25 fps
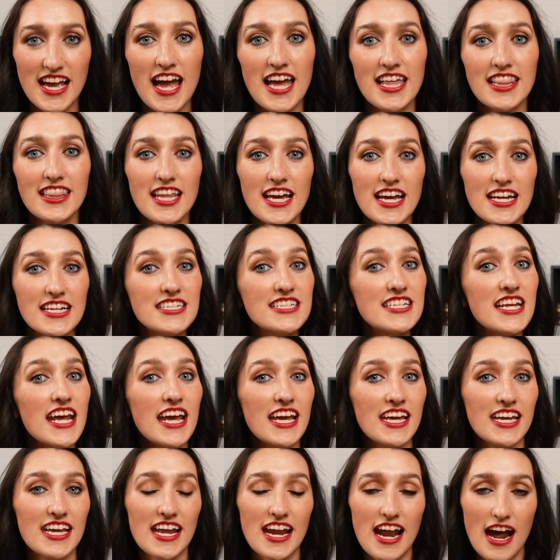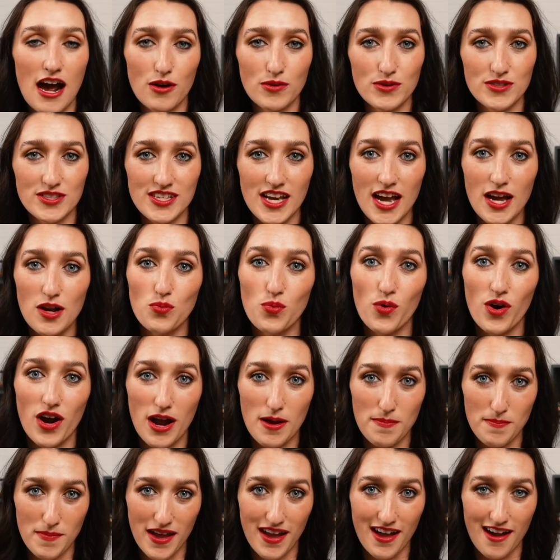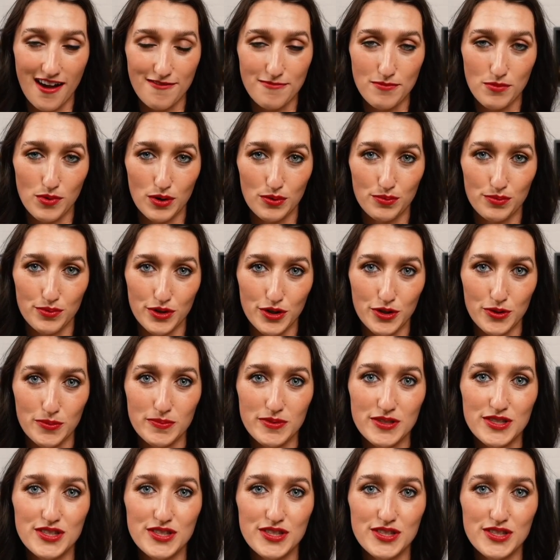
and then take it outside where I may have more room.